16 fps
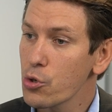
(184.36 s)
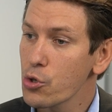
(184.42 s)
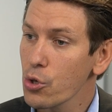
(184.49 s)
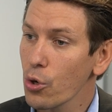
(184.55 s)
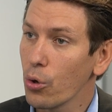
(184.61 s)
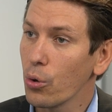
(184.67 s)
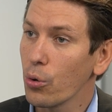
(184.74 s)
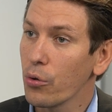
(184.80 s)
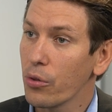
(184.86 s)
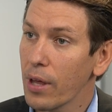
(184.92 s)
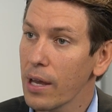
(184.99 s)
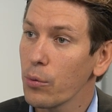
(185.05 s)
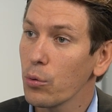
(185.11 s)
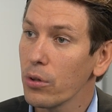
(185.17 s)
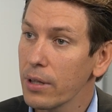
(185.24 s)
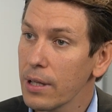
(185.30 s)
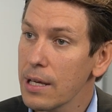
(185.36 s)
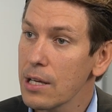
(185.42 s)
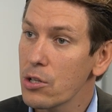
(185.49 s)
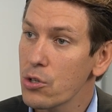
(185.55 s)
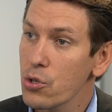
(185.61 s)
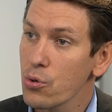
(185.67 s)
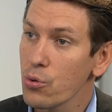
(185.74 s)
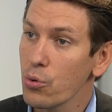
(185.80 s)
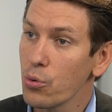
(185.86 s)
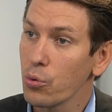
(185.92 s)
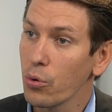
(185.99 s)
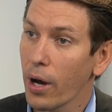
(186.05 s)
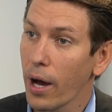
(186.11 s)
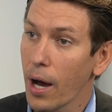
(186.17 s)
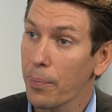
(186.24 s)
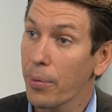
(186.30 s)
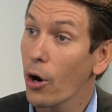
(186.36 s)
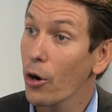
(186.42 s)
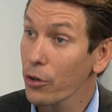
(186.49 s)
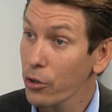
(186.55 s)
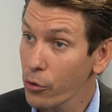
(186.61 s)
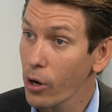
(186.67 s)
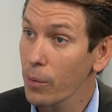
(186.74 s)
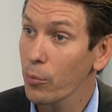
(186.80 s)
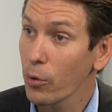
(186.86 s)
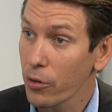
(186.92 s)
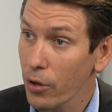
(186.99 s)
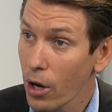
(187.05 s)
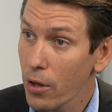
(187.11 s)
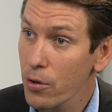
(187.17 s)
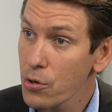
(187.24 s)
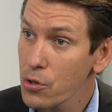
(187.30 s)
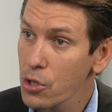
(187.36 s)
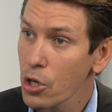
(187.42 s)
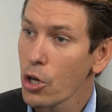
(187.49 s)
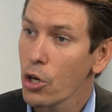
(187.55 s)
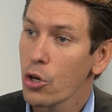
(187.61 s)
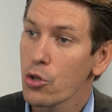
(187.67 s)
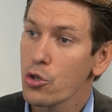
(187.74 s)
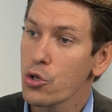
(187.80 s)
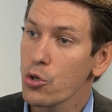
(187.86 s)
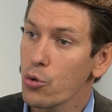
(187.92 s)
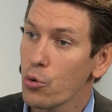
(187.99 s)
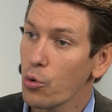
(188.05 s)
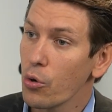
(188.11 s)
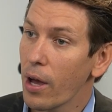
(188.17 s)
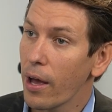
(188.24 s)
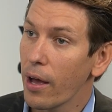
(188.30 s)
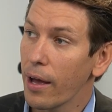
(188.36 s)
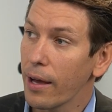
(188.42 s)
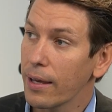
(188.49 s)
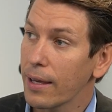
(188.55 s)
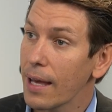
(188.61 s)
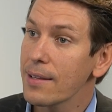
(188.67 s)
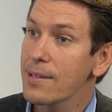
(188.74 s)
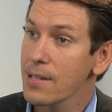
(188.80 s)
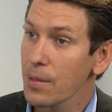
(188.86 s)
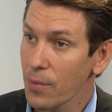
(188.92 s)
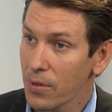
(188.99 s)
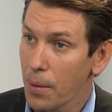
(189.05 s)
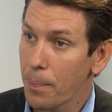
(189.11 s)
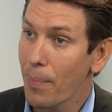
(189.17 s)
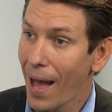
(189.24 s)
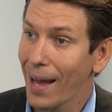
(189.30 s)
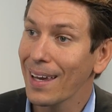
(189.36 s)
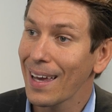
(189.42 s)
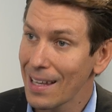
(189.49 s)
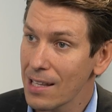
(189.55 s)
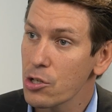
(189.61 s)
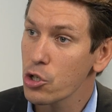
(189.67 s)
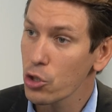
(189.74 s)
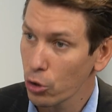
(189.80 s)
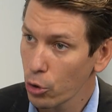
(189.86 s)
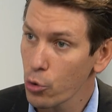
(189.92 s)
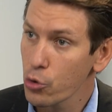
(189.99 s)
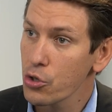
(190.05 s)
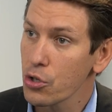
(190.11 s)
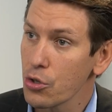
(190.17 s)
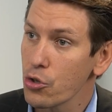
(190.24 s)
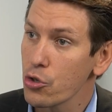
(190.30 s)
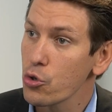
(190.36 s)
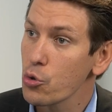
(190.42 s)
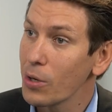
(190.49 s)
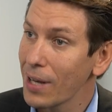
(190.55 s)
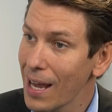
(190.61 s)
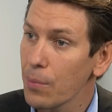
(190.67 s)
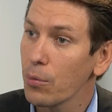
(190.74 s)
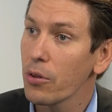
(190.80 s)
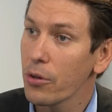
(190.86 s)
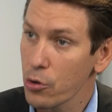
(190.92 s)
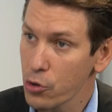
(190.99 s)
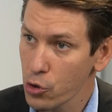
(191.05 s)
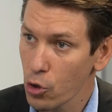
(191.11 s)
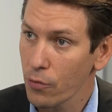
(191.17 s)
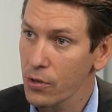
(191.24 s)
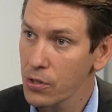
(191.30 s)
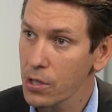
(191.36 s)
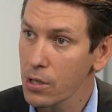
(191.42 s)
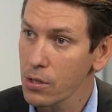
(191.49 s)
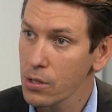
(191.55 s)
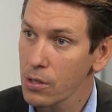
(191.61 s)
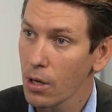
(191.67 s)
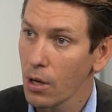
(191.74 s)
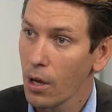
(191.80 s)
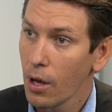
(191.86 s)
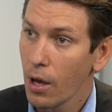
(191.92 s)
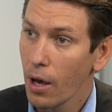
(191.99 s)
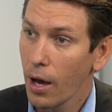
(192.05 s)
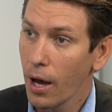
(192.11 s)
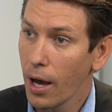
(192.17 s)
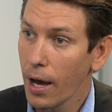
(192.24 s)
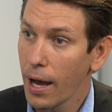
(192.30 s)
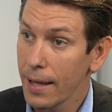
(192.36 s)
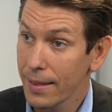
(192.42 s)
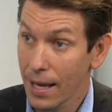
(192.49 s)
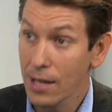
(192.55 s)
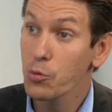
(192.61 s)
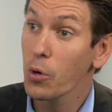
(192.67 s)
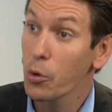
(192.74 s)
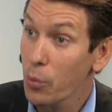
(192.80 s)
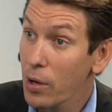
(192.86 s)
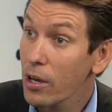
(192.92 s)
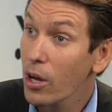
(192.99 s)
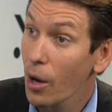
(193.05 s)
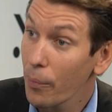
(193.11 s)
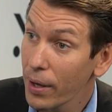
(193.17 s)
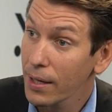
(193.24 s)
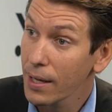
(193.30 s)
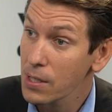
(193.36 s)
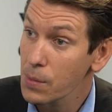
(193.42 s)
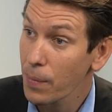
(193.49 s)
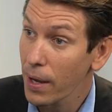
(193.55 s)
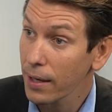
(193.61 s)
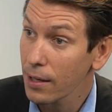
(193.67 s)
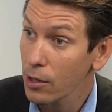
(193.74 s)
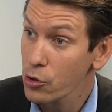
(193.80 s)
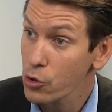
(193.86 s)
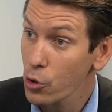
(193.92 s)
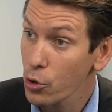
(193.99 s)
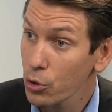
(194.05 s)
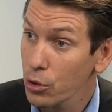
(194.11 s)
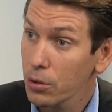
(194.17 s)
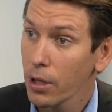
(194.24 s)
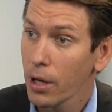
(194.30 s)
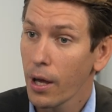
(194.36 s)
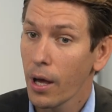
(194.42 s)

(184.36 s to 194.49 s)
so, they will need to partner up with others to get some of the back-end solutions to enable their services. And that's where we come in as Banking Circle.